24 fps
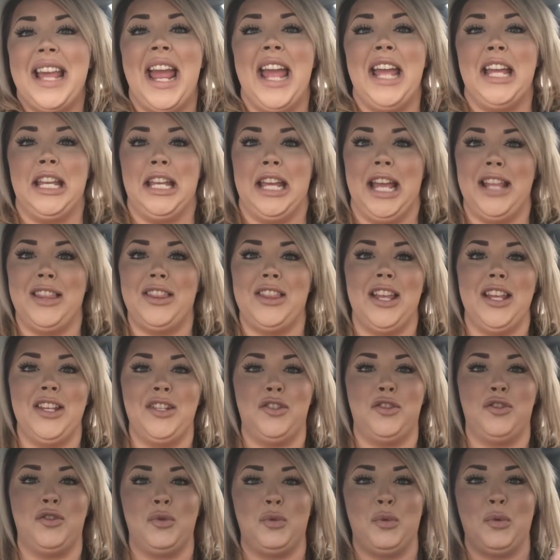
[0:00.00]
and get
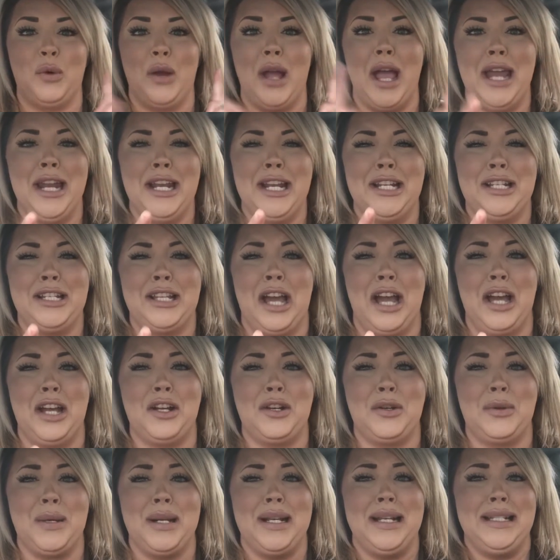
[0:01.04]
this dreaded cut
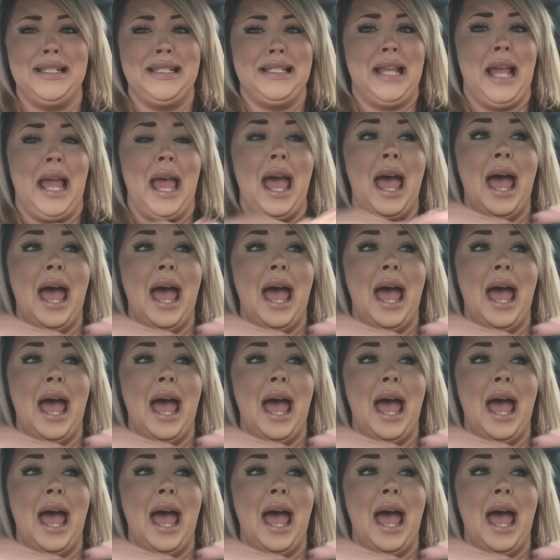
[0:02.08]
crease